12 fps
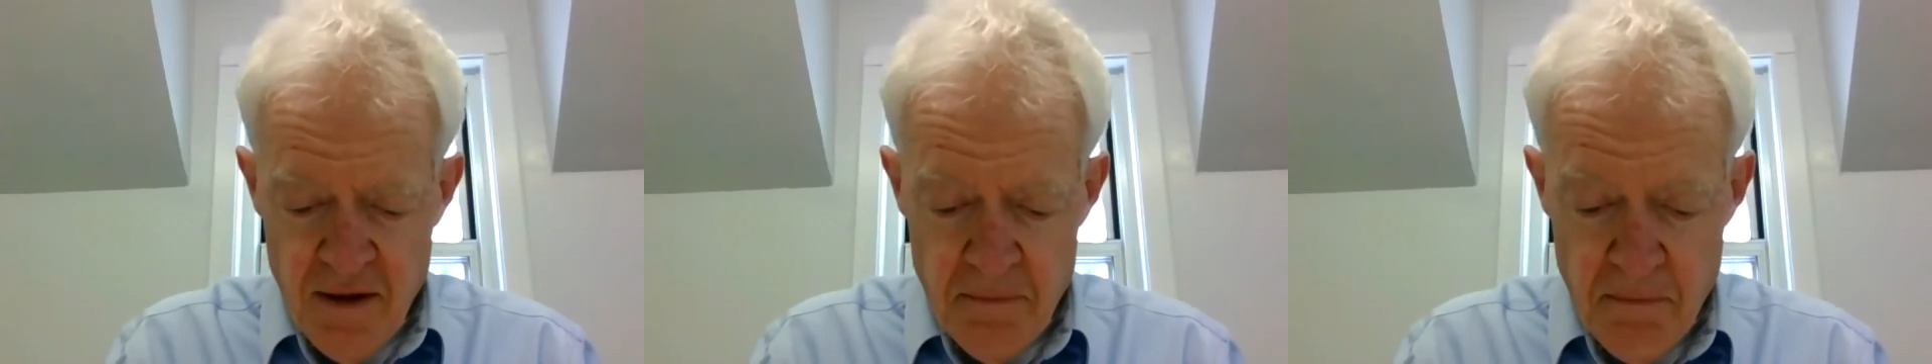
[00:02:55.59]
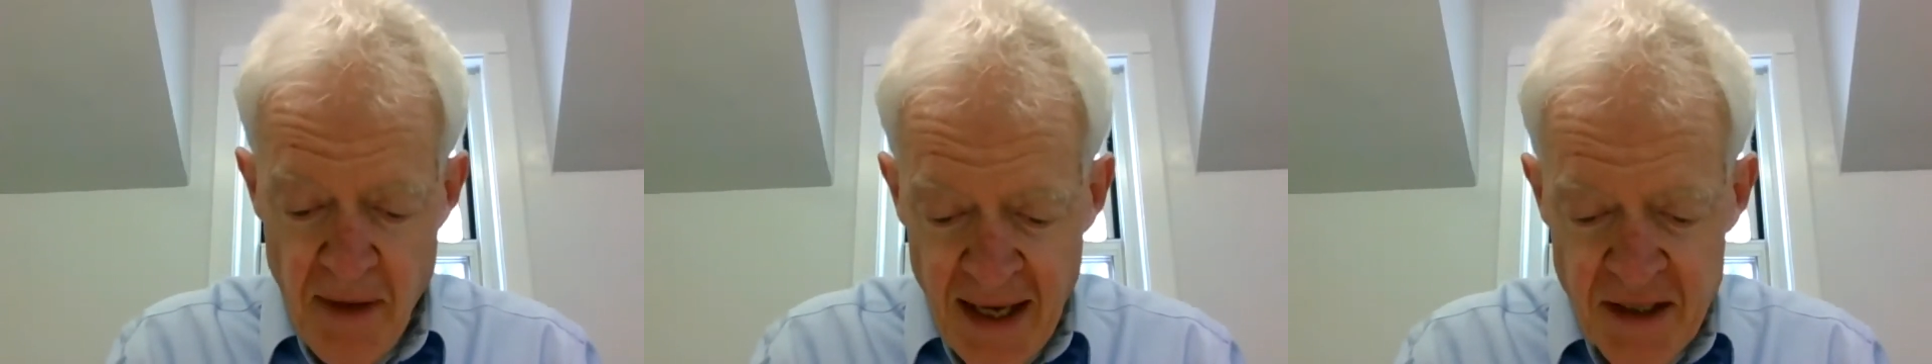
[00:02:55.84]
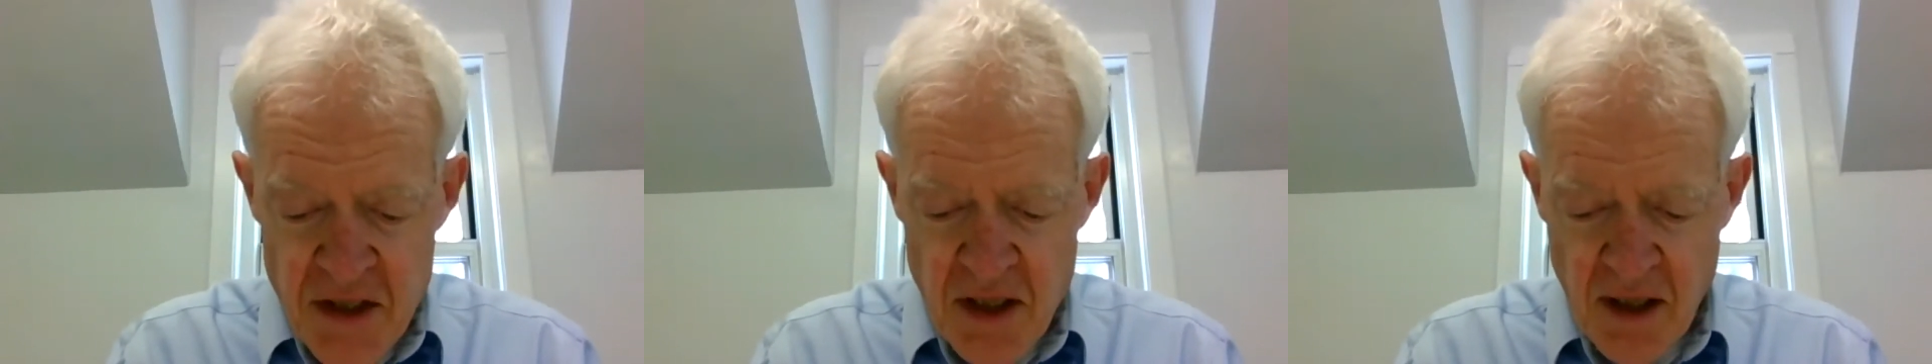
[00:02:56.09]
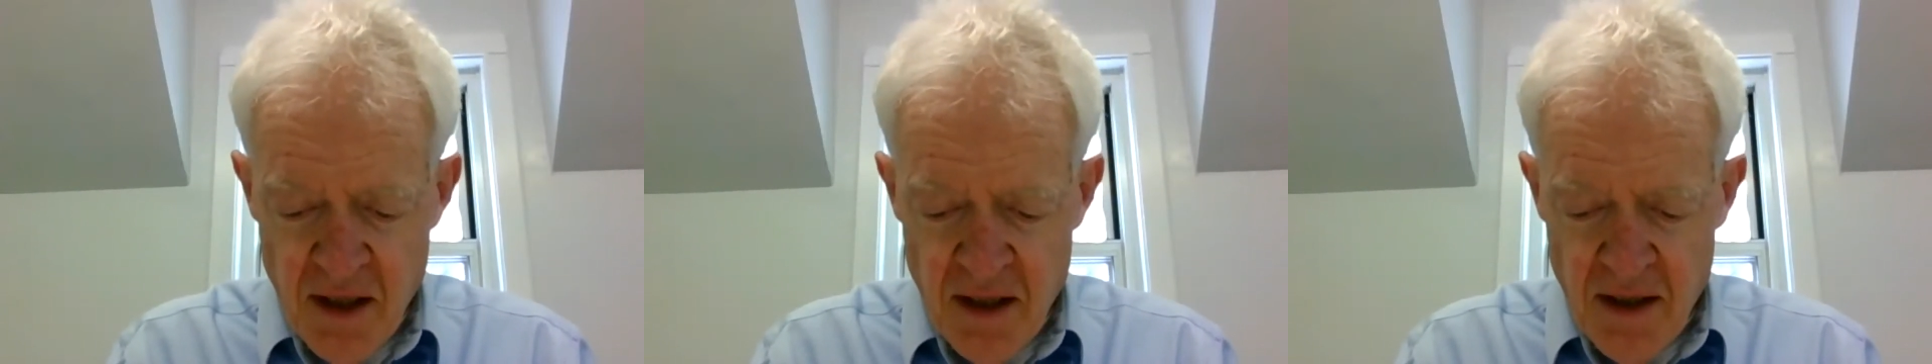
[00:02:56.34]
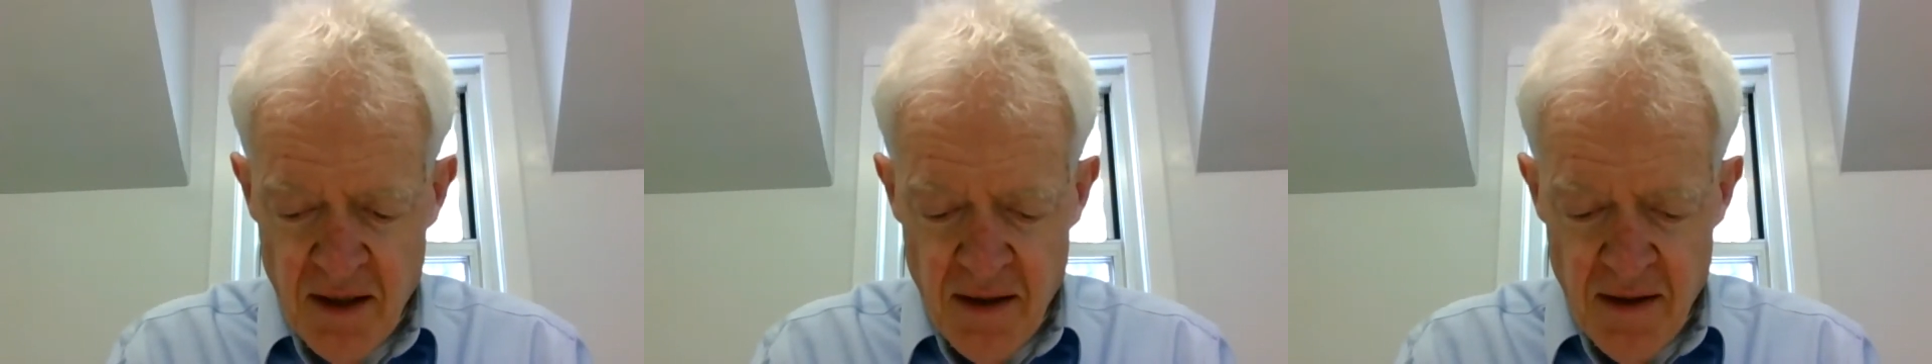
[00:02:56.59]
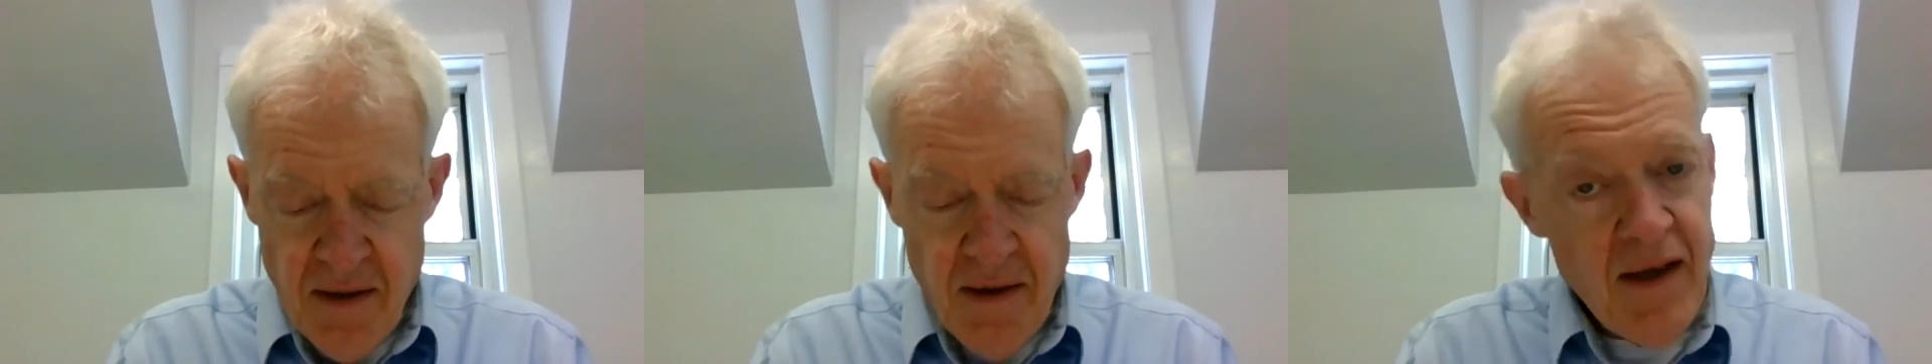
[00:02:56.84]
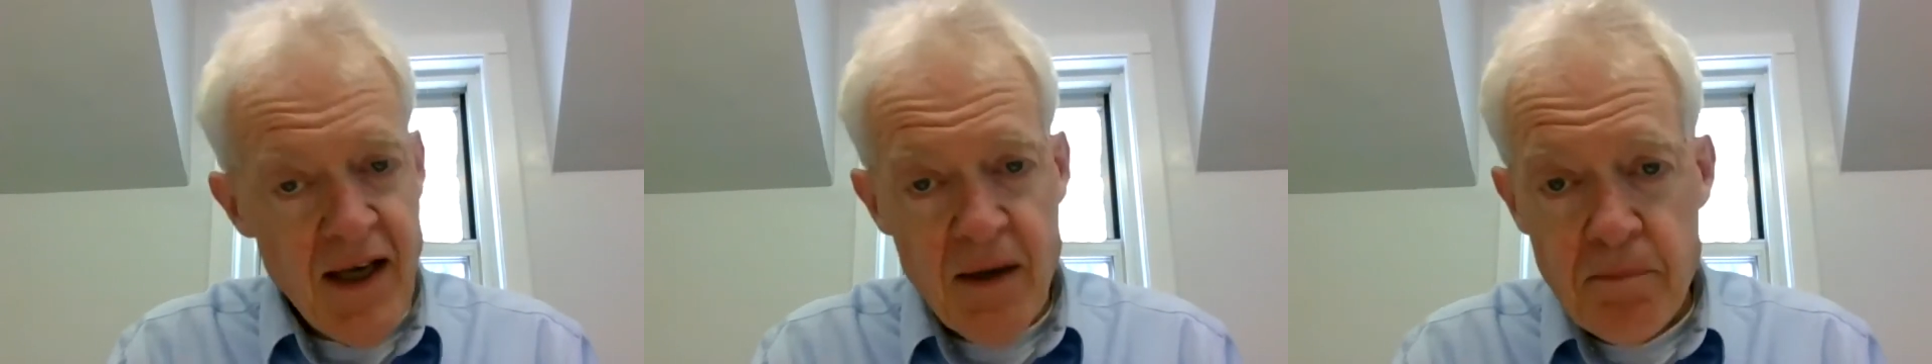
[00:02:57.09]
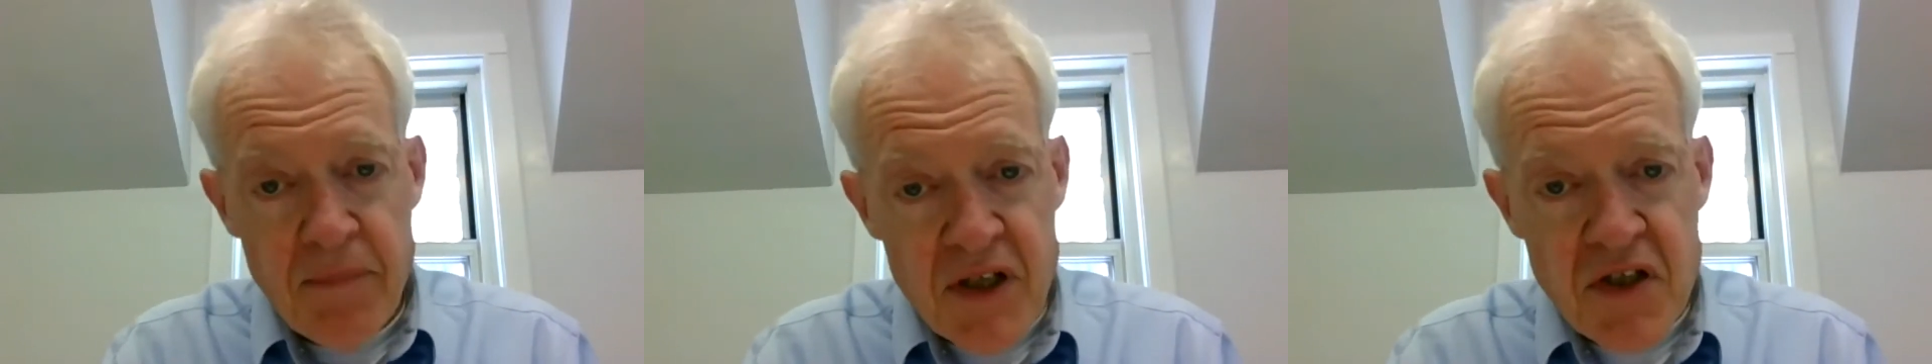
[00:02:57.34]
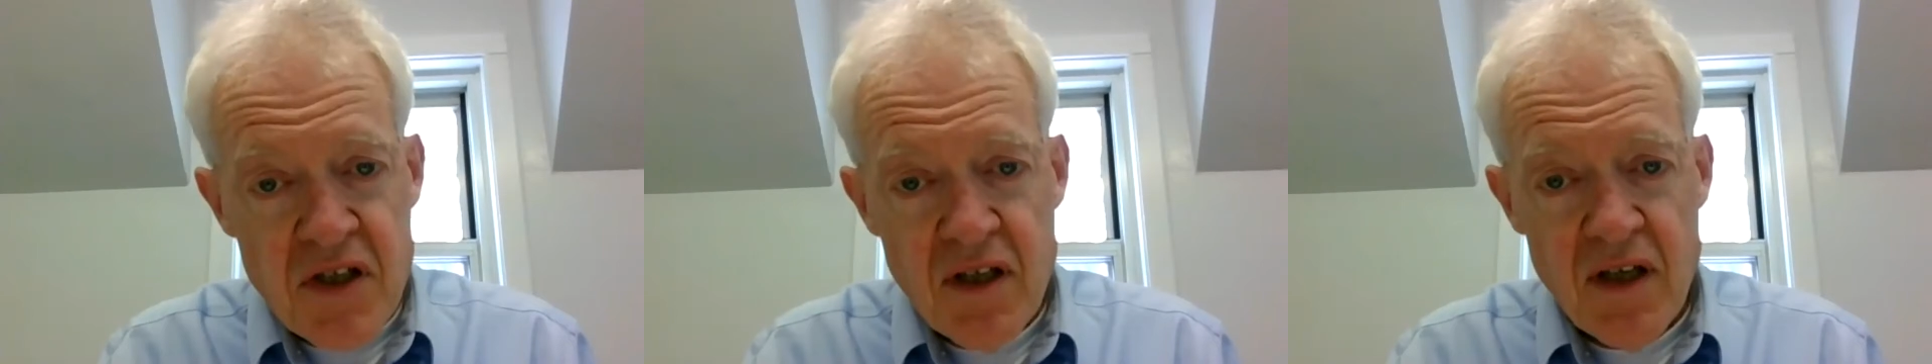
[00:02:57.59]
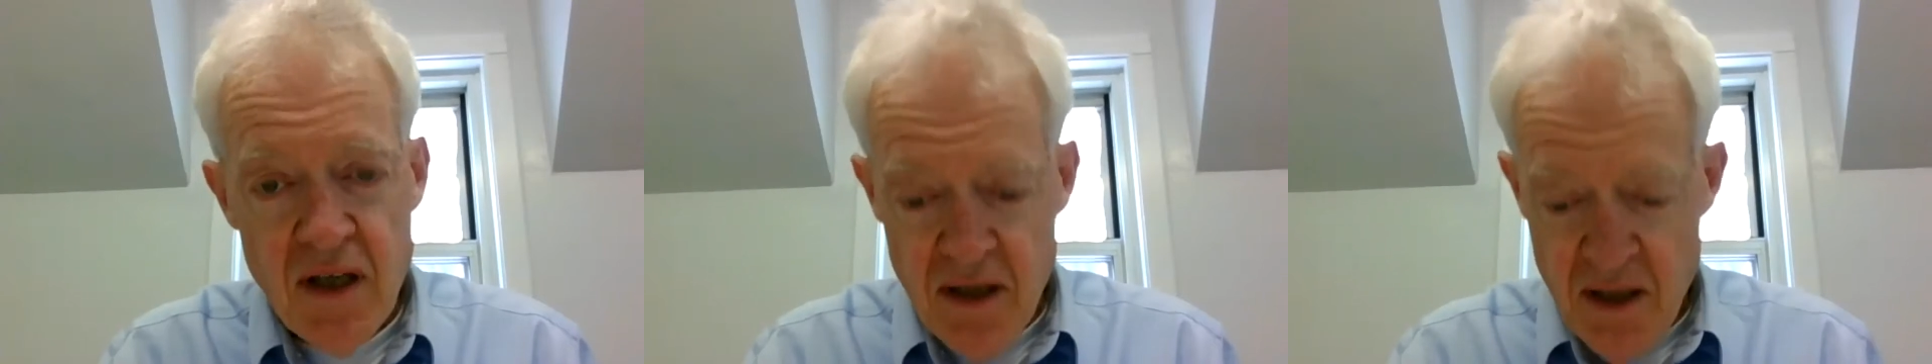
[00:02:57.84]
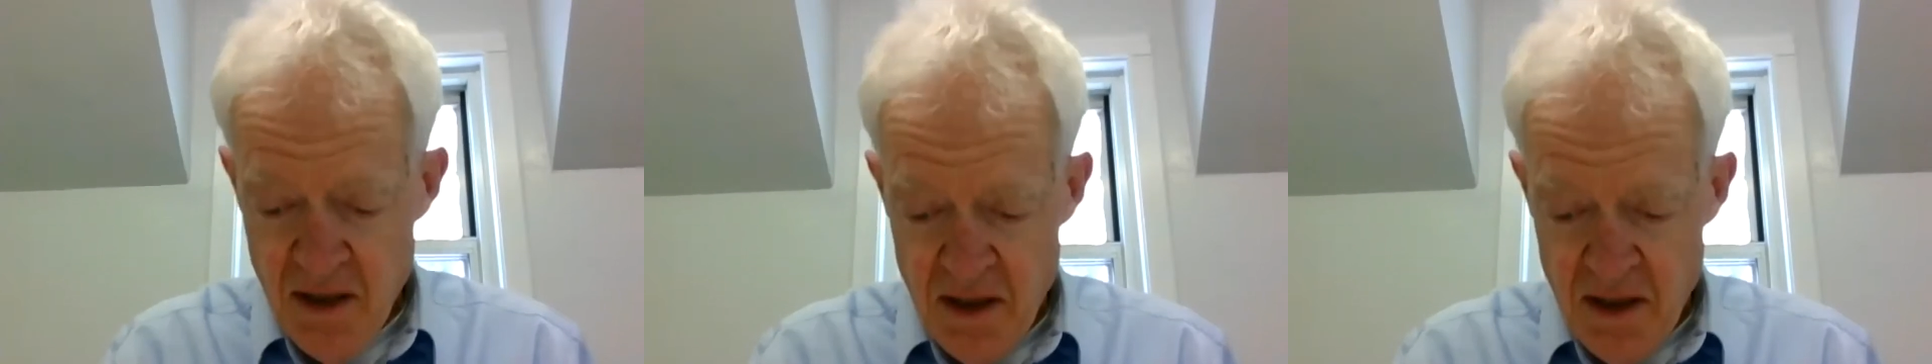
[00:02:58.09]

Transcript: magic, ambition,